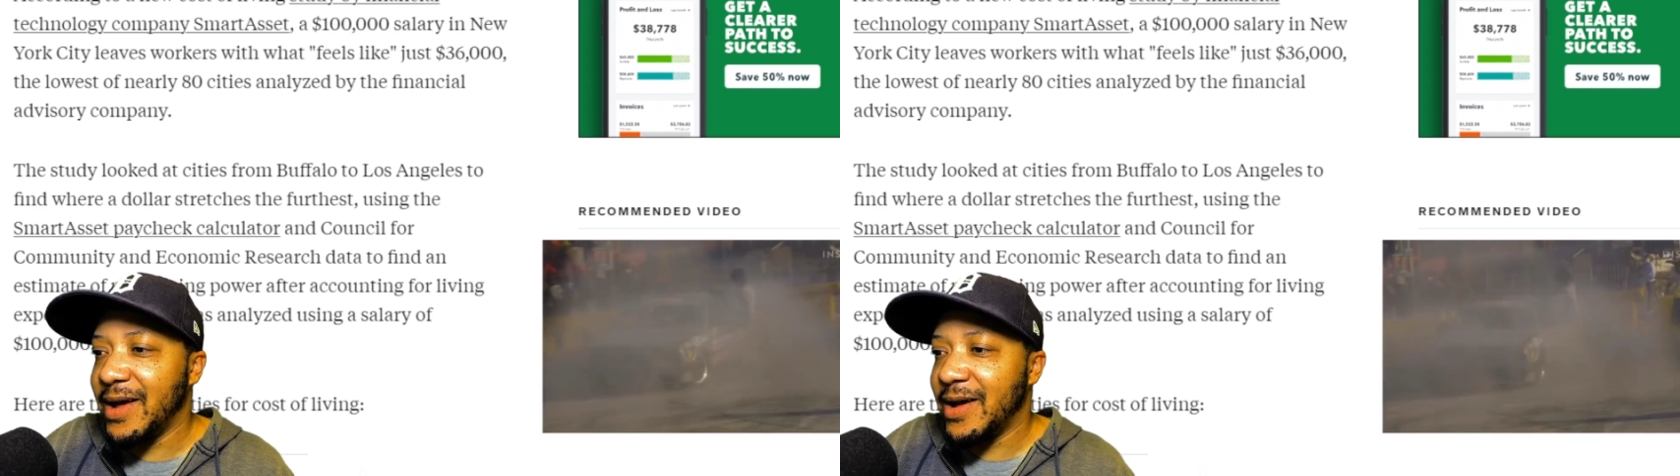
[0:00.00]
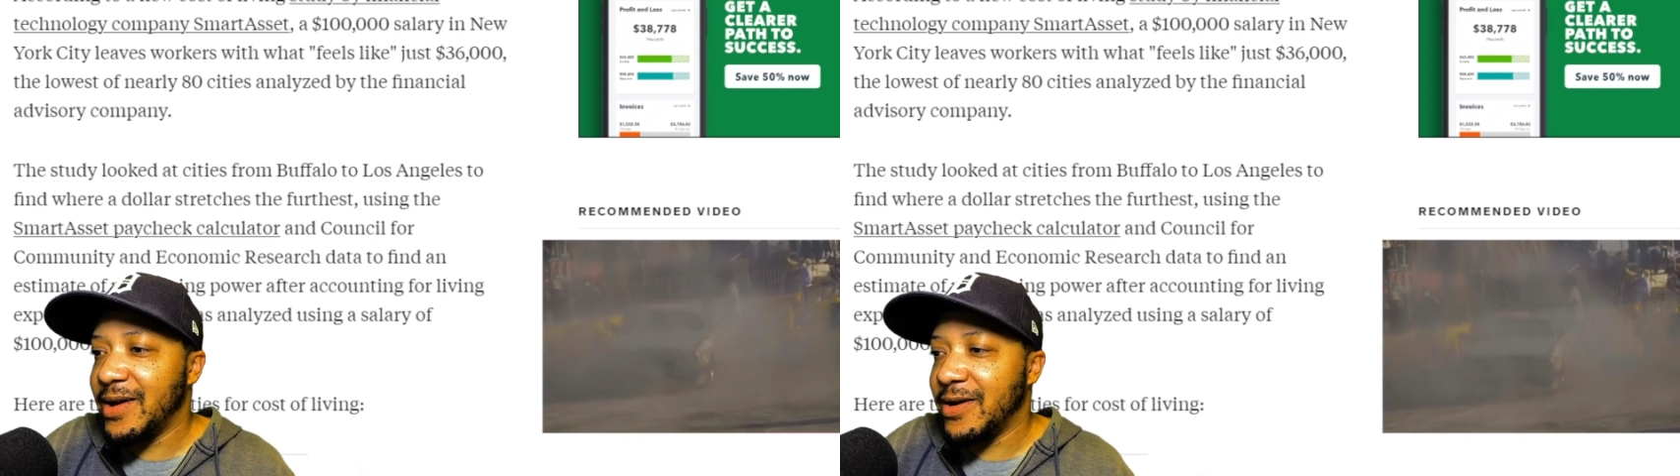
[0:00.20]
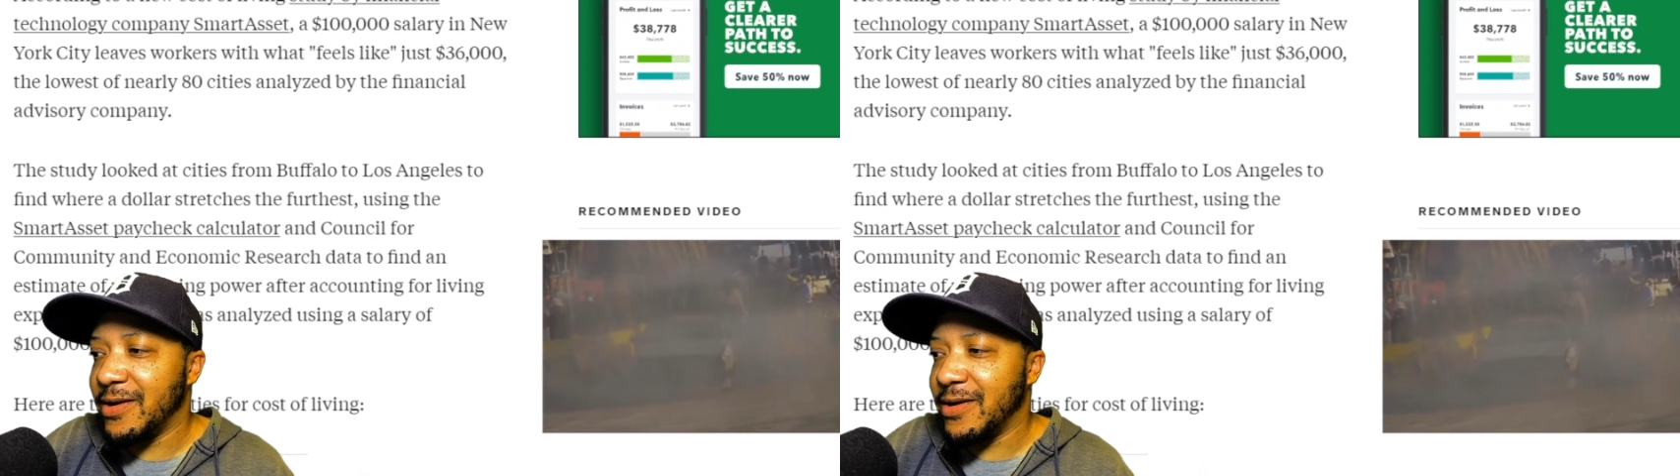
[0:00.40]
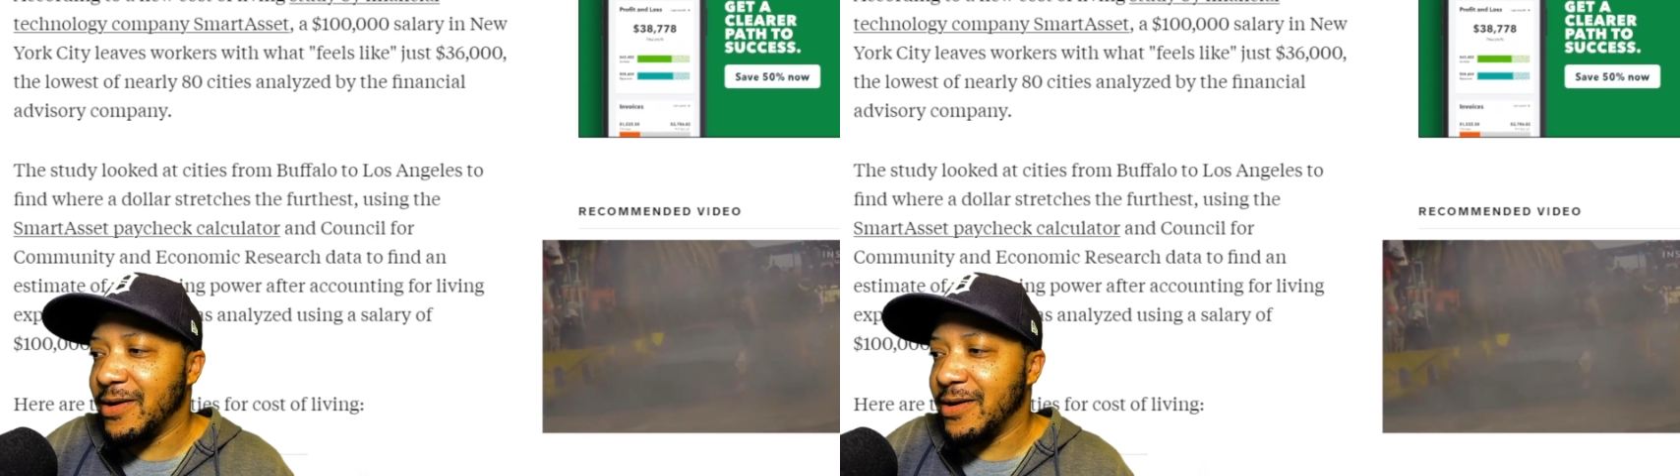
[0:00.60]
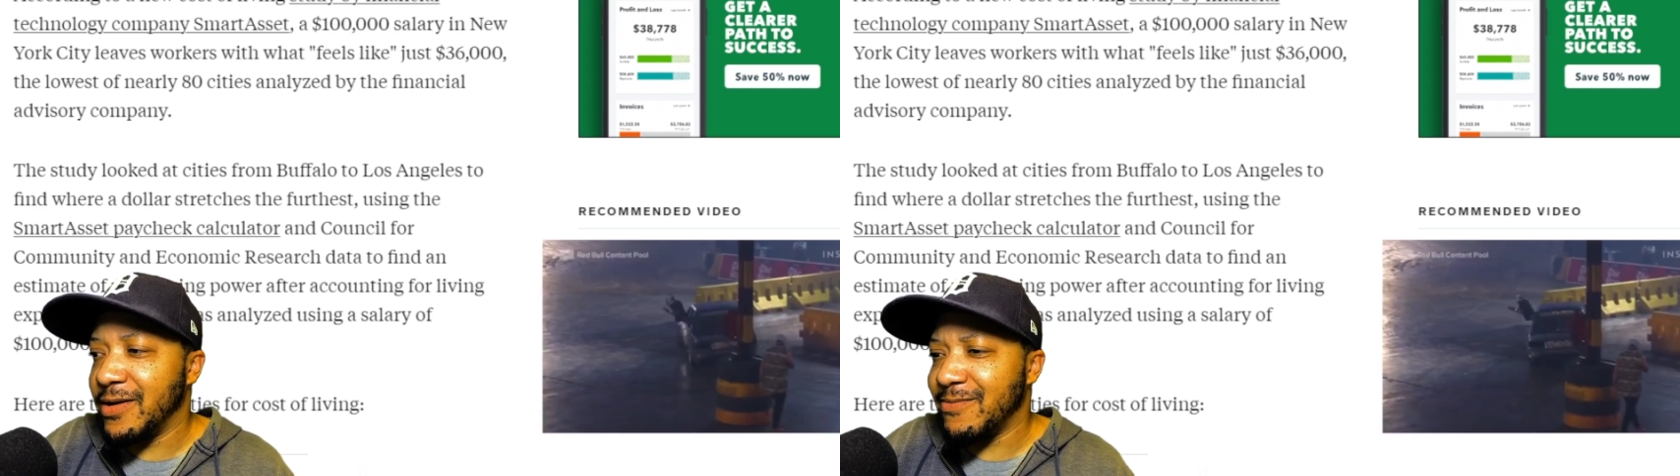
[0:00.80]
or
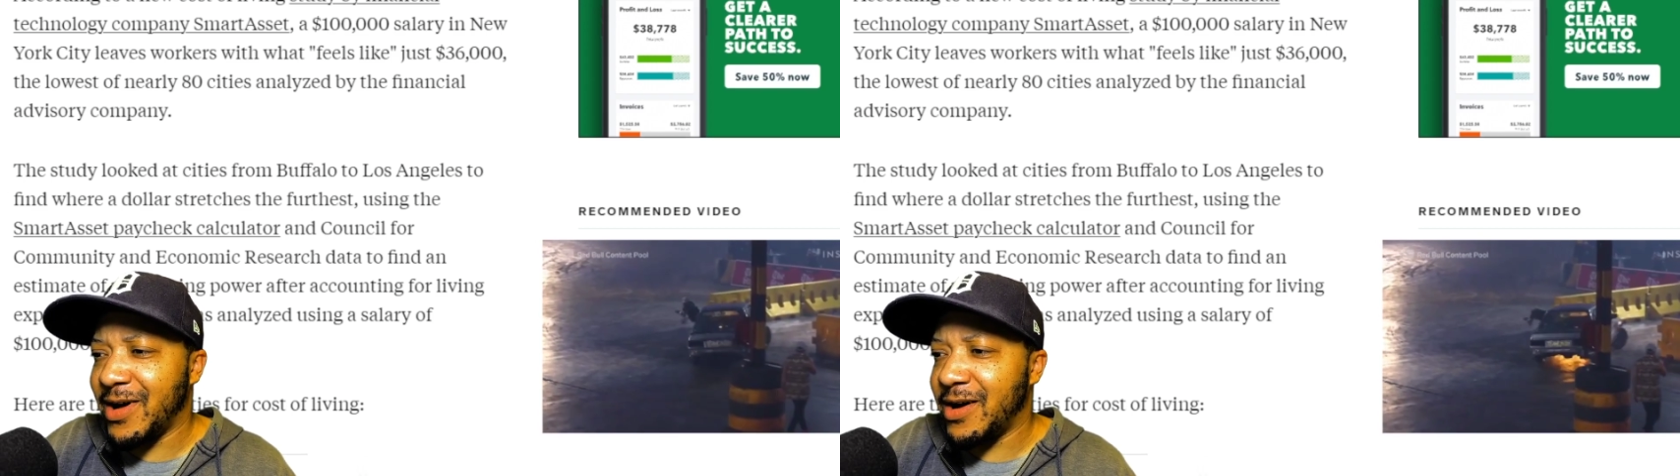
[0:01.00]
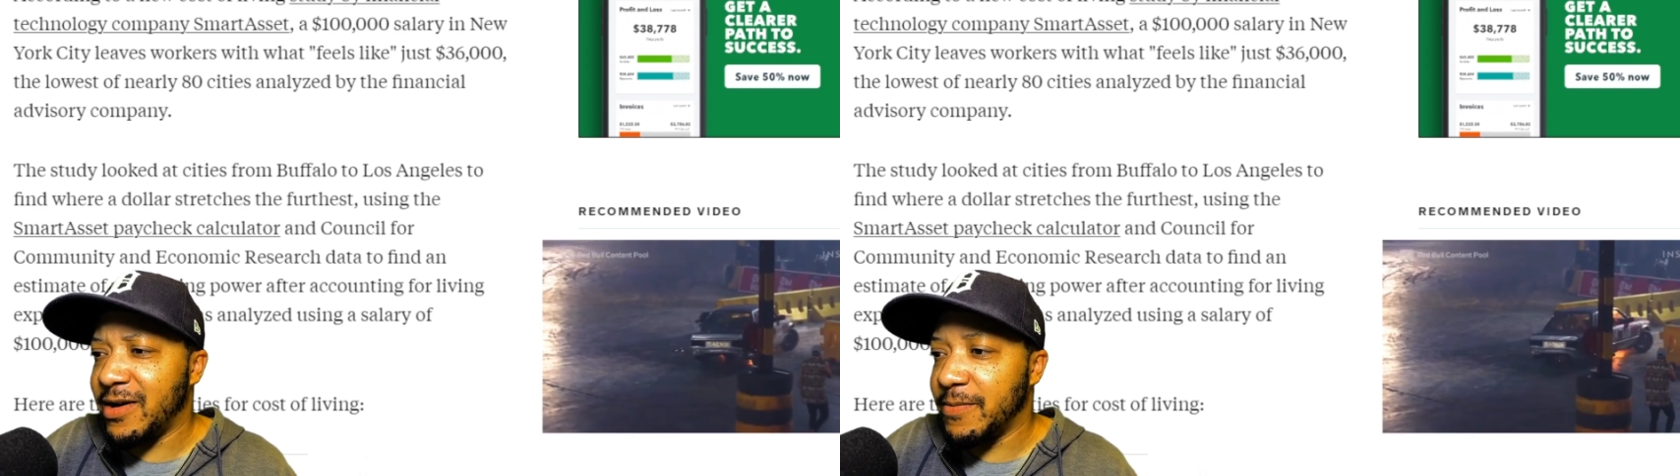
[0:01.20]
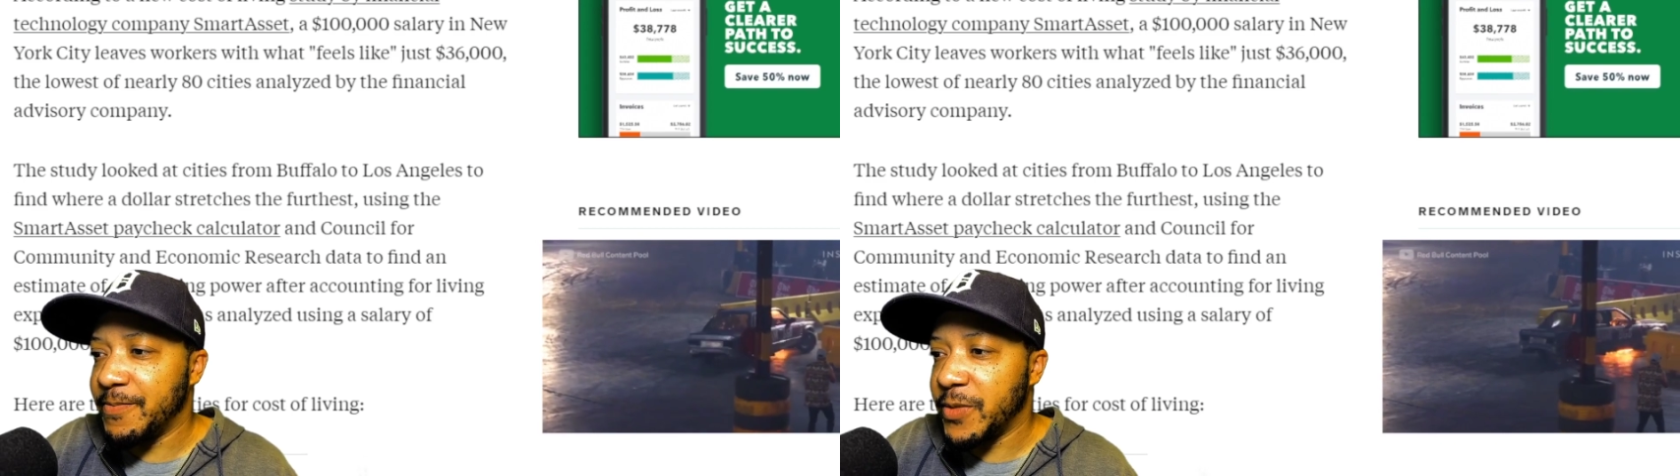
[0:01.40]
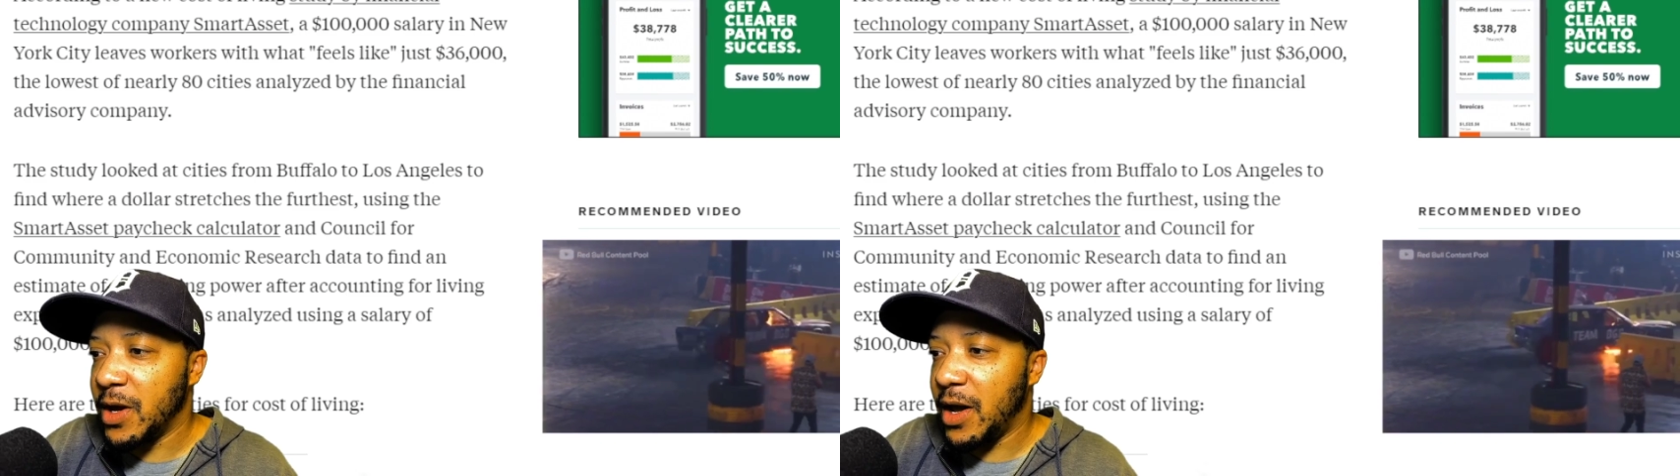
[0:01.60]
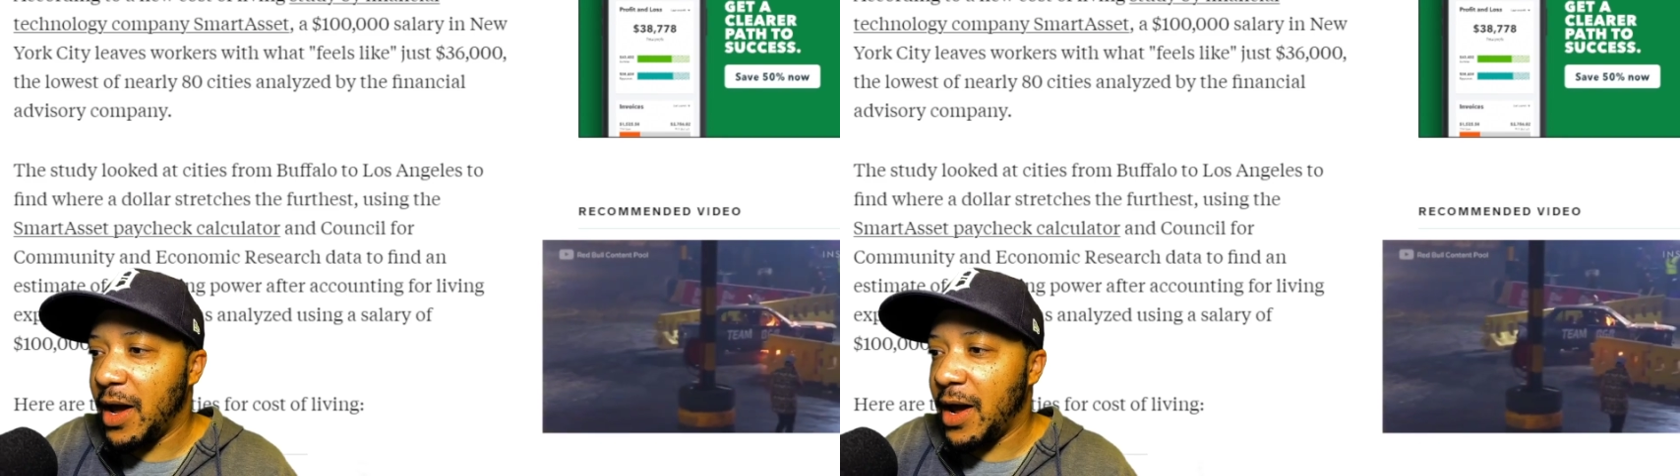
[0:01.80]
I don't know
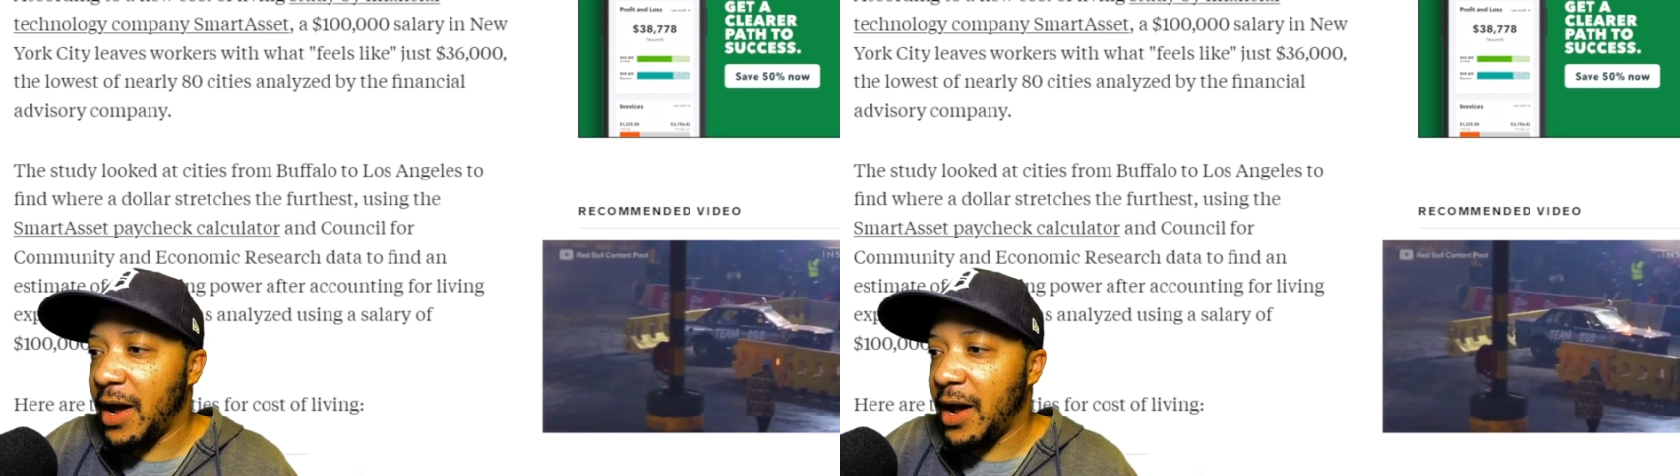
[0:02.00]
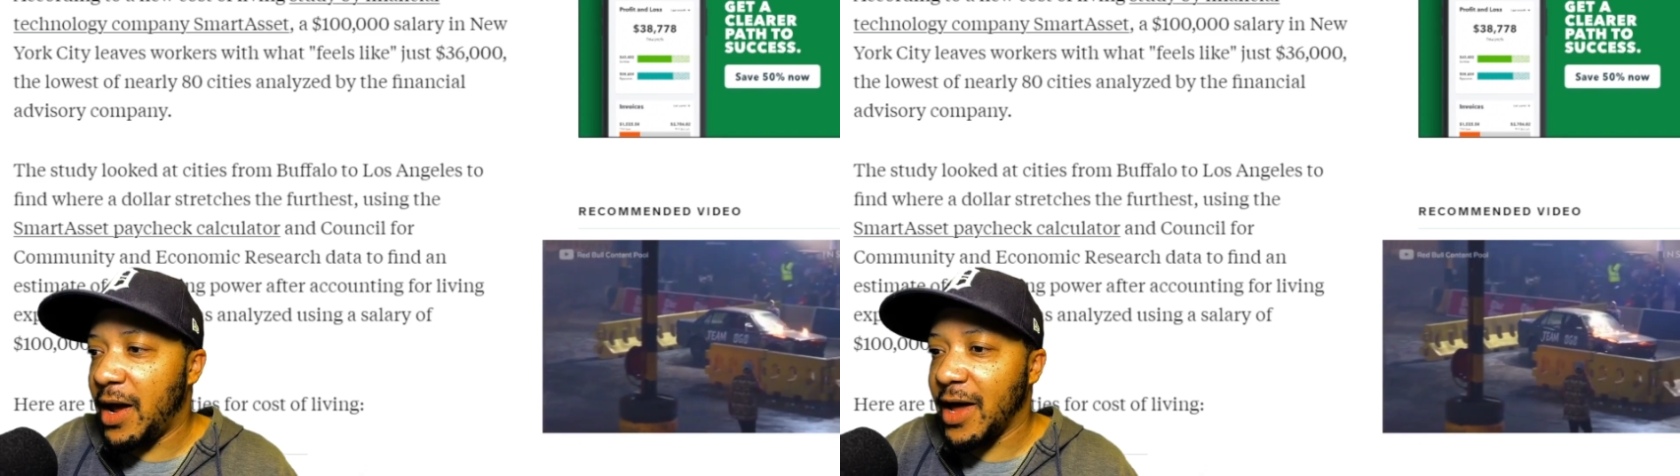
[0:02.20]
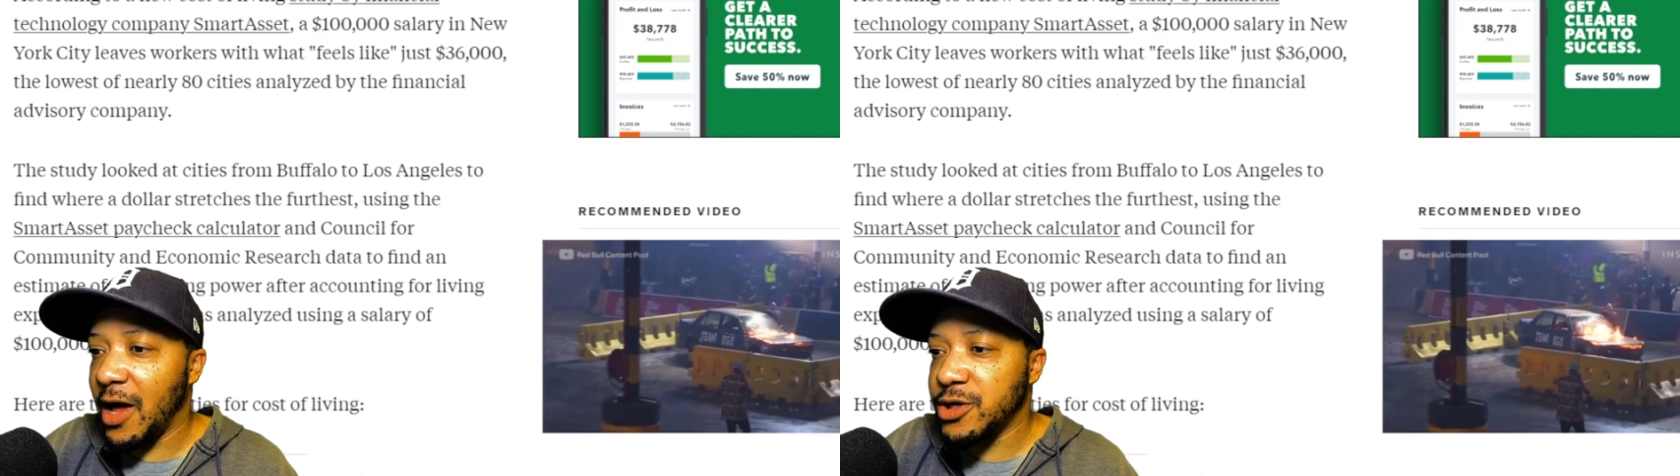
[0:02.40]
and Council